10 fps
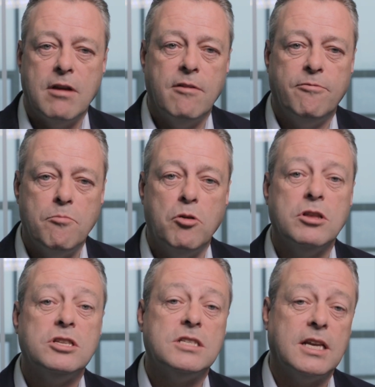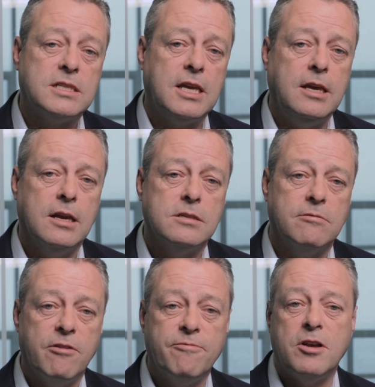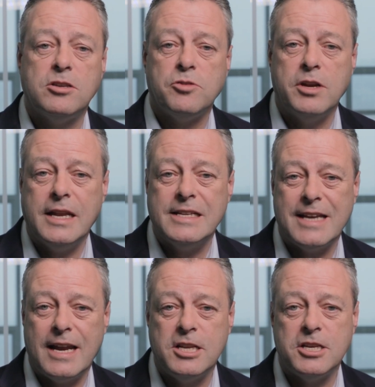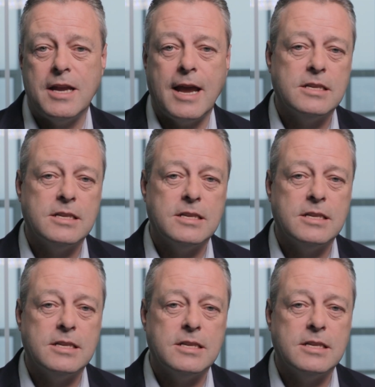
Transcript: around for more than 60 years and refers to an intelligent